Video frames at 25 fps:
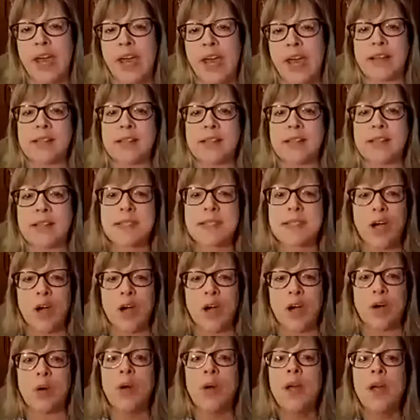So
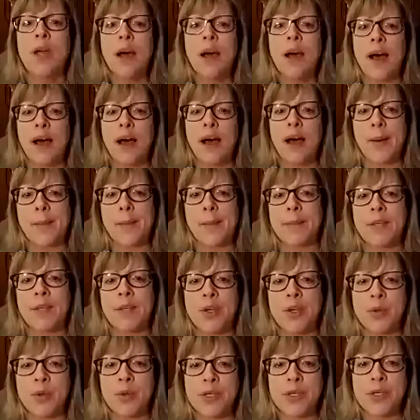you
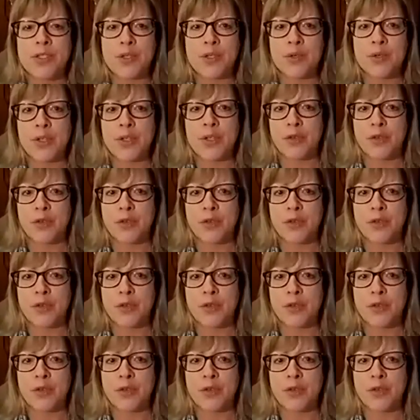would do your